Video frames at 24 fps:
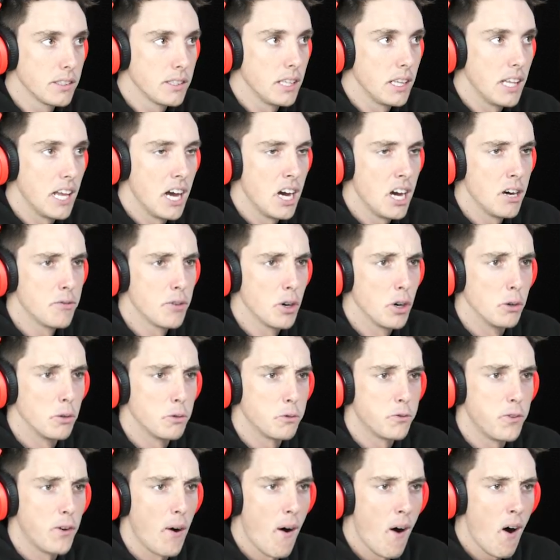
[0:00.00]
Level
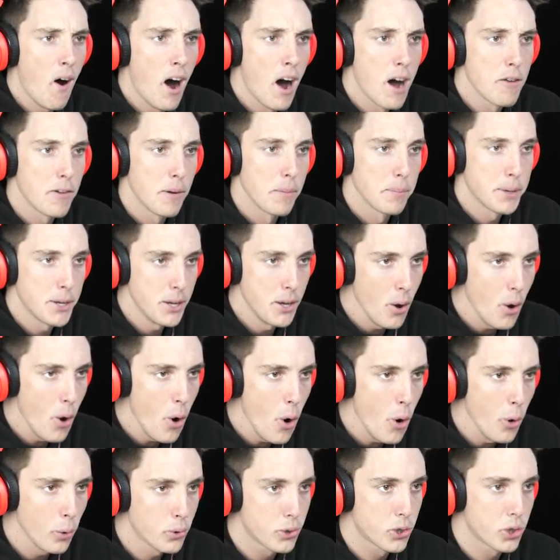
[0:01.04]
five, I'm
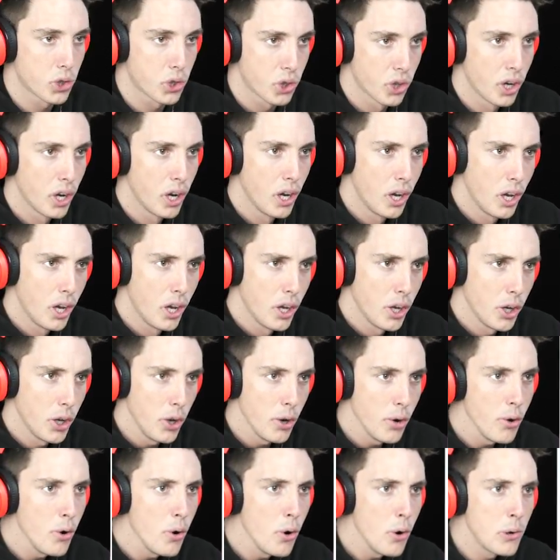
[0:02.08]
huge.
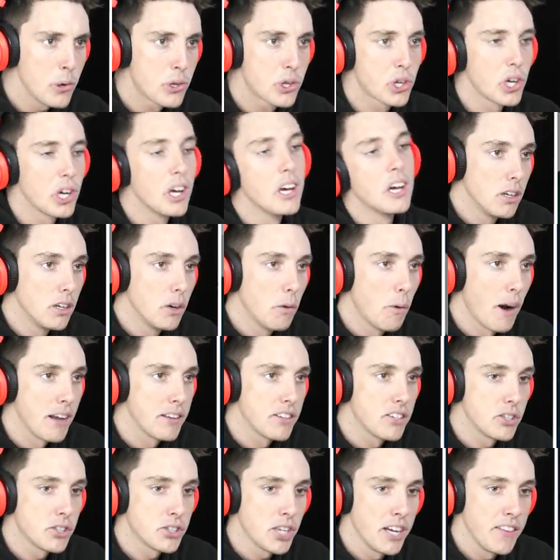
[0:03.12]
Huge. Wait, did
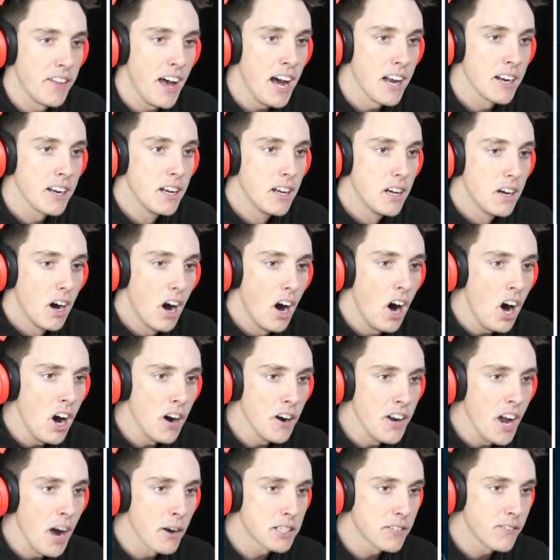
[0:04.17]
you see that? Oh,
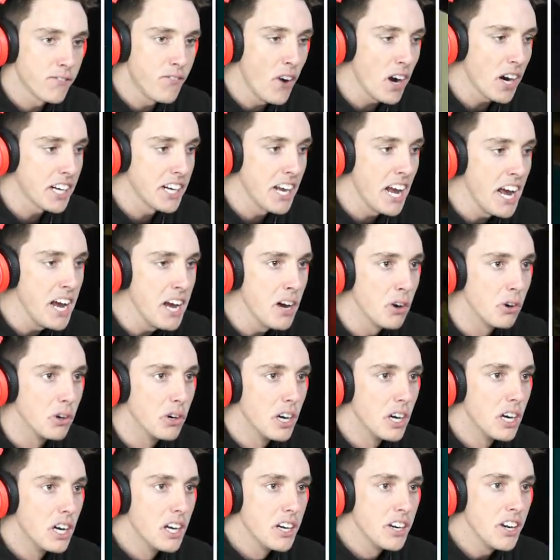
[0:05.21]
no, it's a fucking eel.
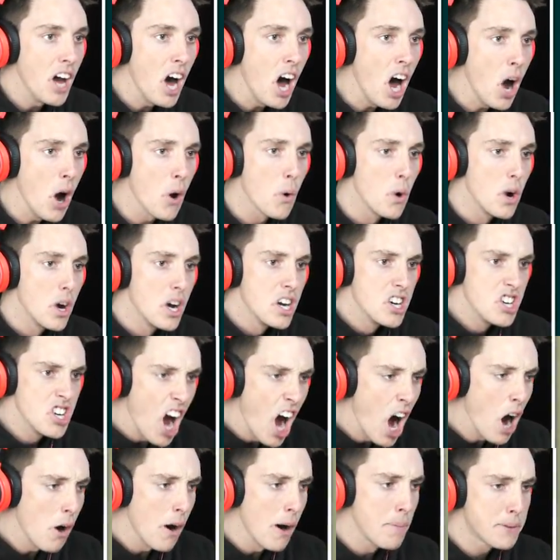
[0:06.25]
No,
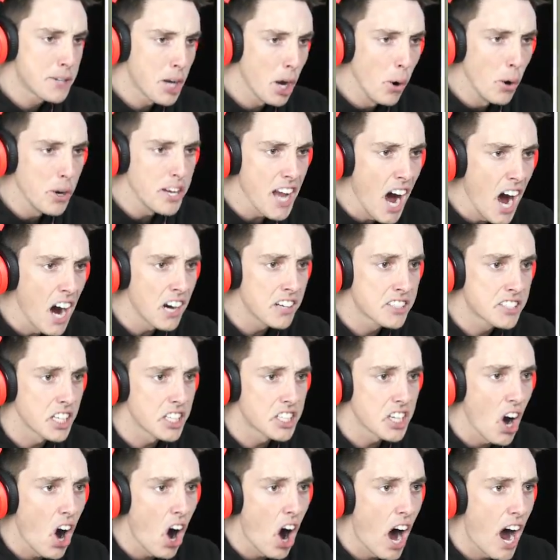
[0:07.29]
no, I'm too young to
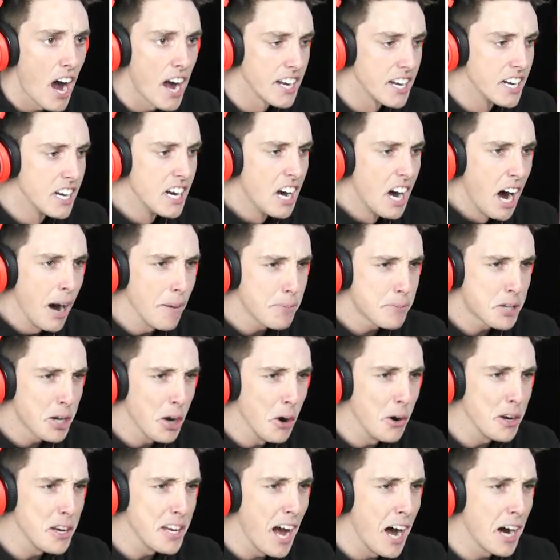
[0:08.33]
die. I'm
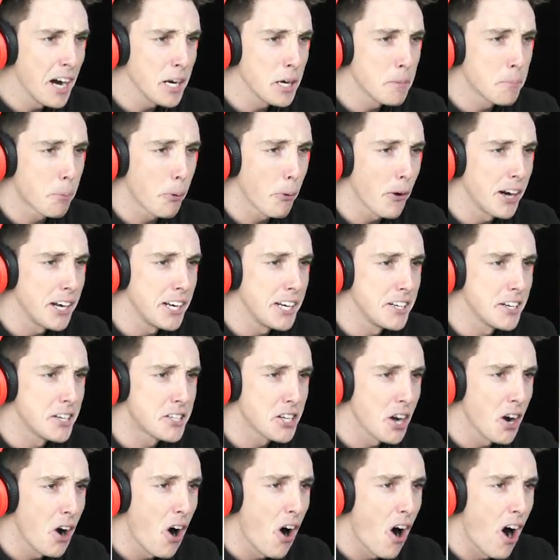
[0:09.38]
too young and pretty to
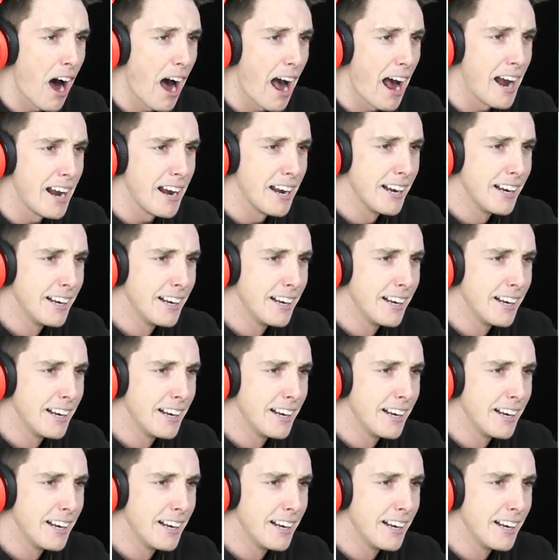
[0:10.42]
die.